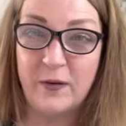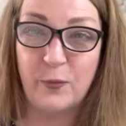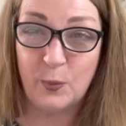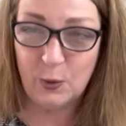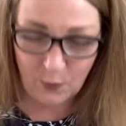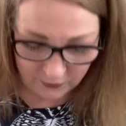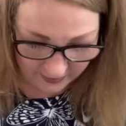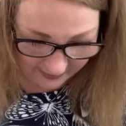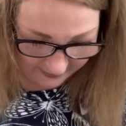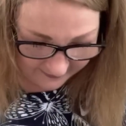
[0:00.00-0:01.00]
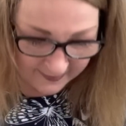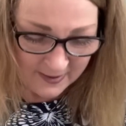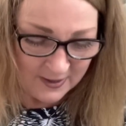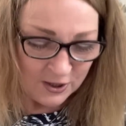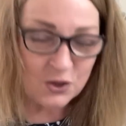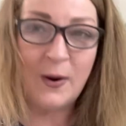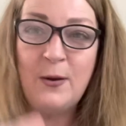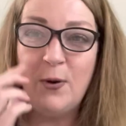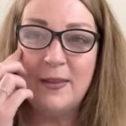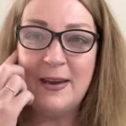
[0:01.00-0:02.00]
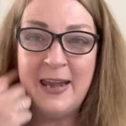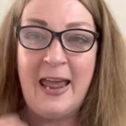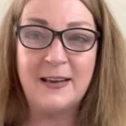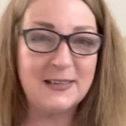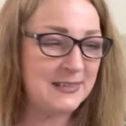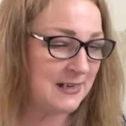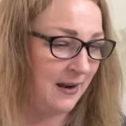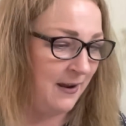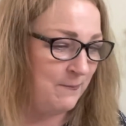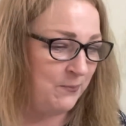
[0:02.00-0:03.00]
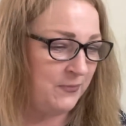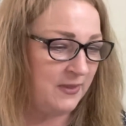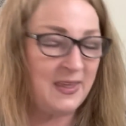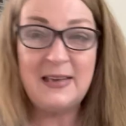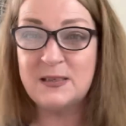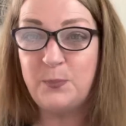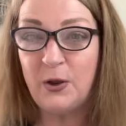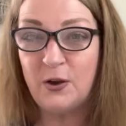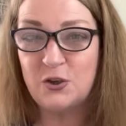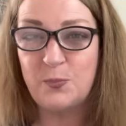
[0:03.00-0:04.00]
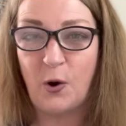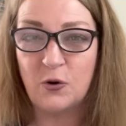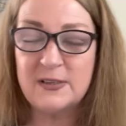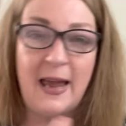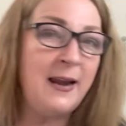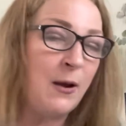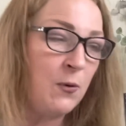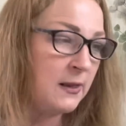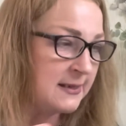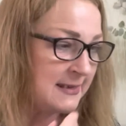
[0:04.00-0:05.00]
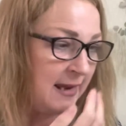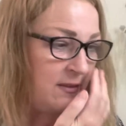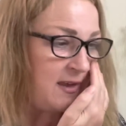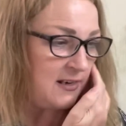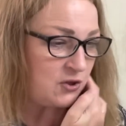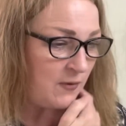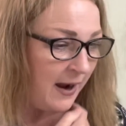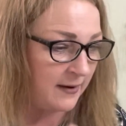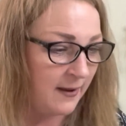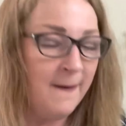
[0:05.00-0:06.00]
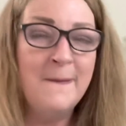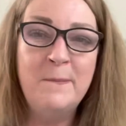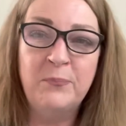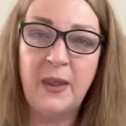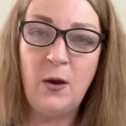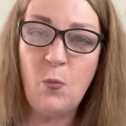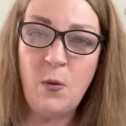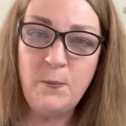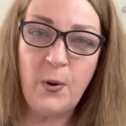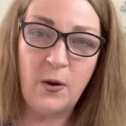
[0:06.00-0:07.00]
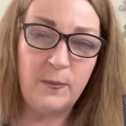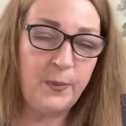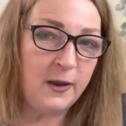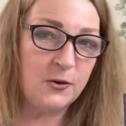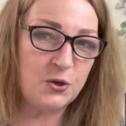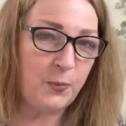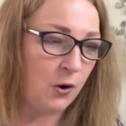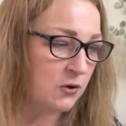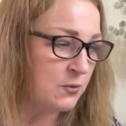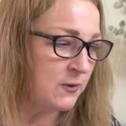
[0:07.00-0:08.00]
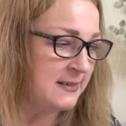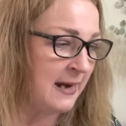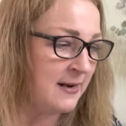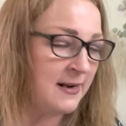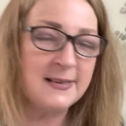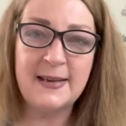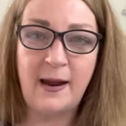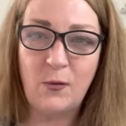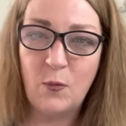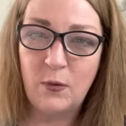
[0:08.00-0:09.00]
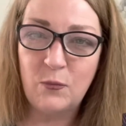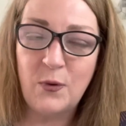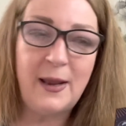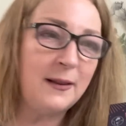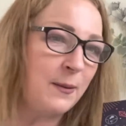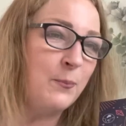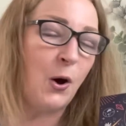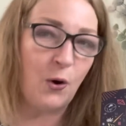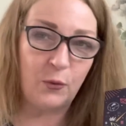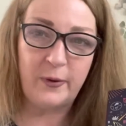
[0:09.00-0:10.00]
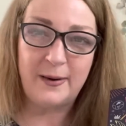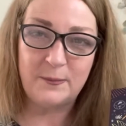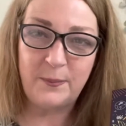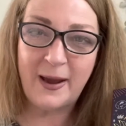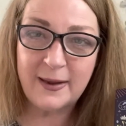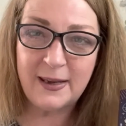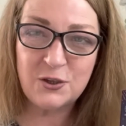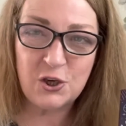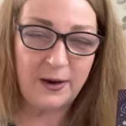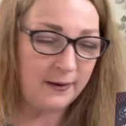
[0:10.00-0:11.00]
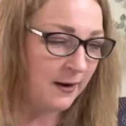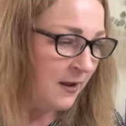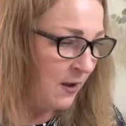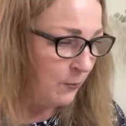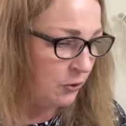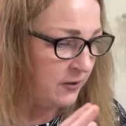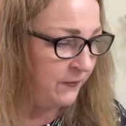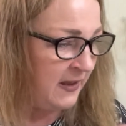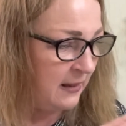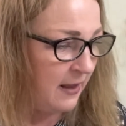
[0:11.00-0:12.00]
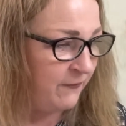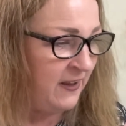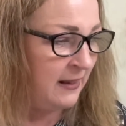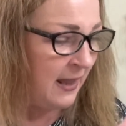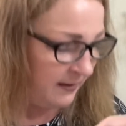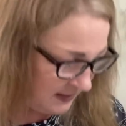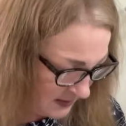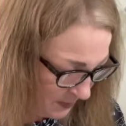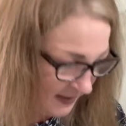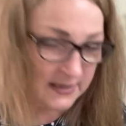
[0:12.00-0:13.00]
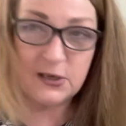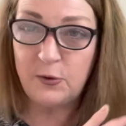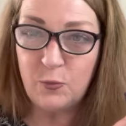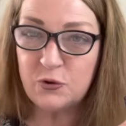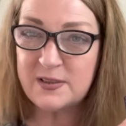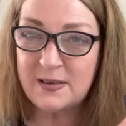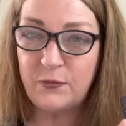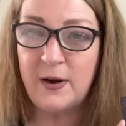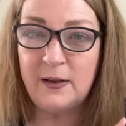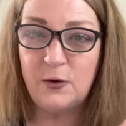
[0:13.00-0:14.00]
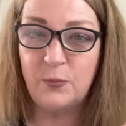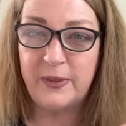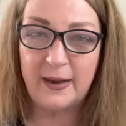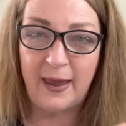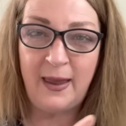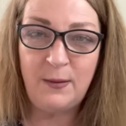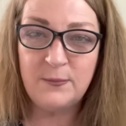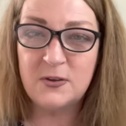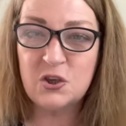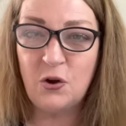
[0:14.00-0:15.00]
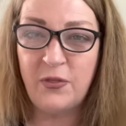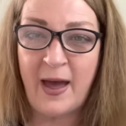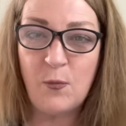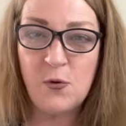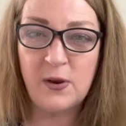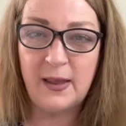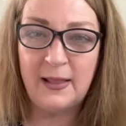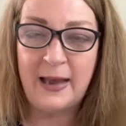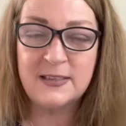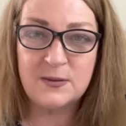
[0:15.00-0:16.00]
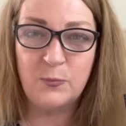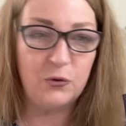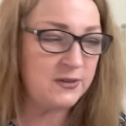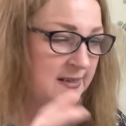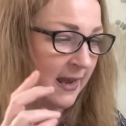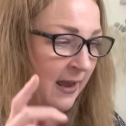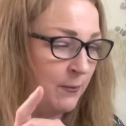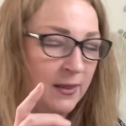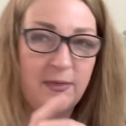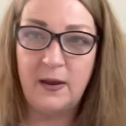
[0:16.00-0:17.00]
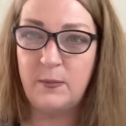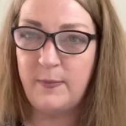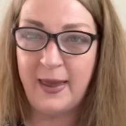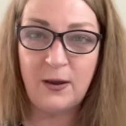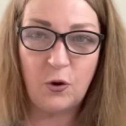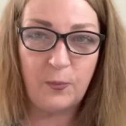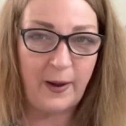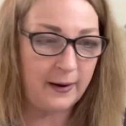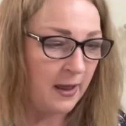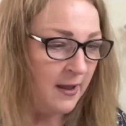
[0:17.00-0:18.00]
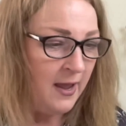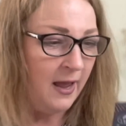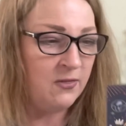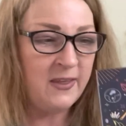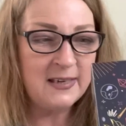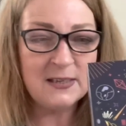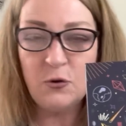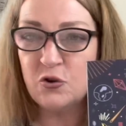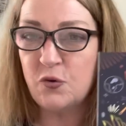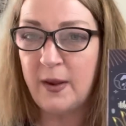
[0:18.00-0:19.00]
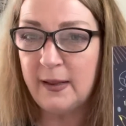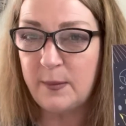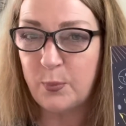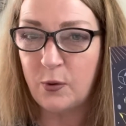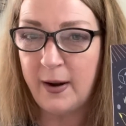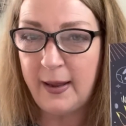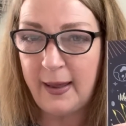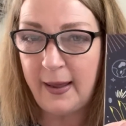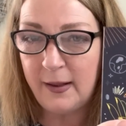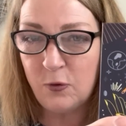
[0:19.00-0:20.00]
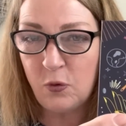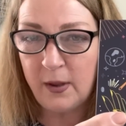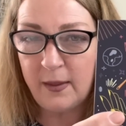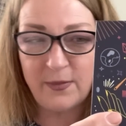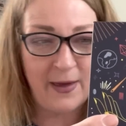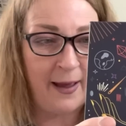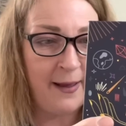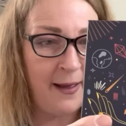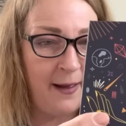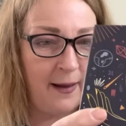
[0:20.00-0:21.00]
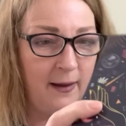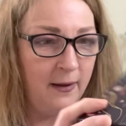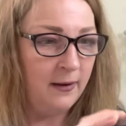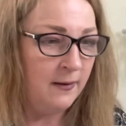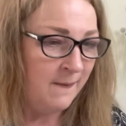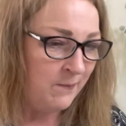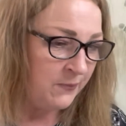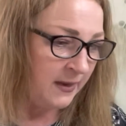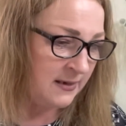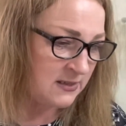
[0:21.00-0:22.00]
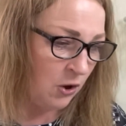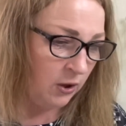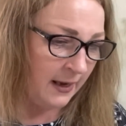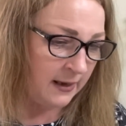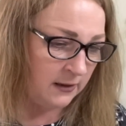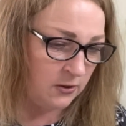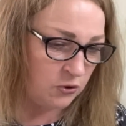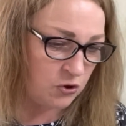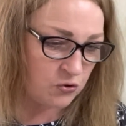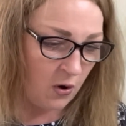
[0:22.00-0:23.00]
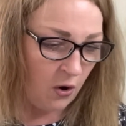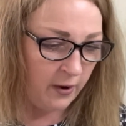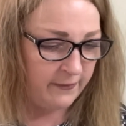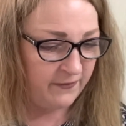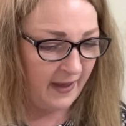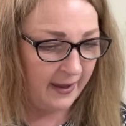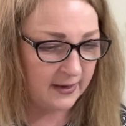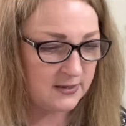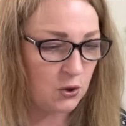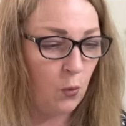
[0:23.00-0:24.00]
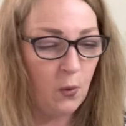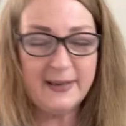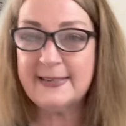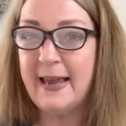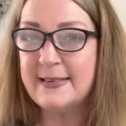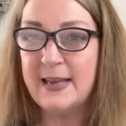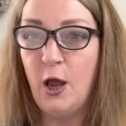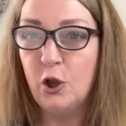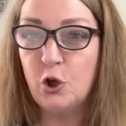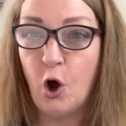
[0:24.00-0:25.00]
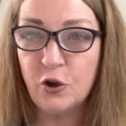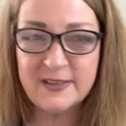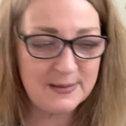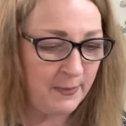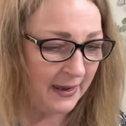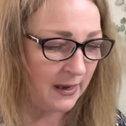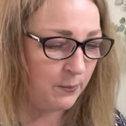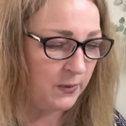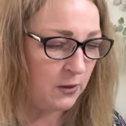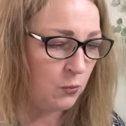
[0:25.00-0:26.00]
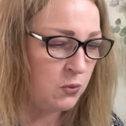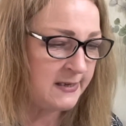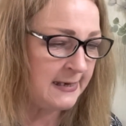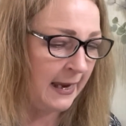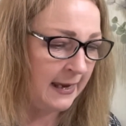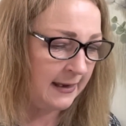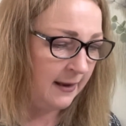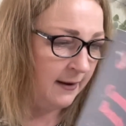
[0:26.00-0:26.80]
of them will want it. So anyway, the next, this Birchbox, and I will say this, right? At one point, Birchbox were sending us out really boring packaging. But they feel like this past 2 months, they've really upped the game. So that one last month came in the makeup bag. And this looks really pretty. Look at that. It's got like a little draw effect. Oh, it says Cosmic Beauty.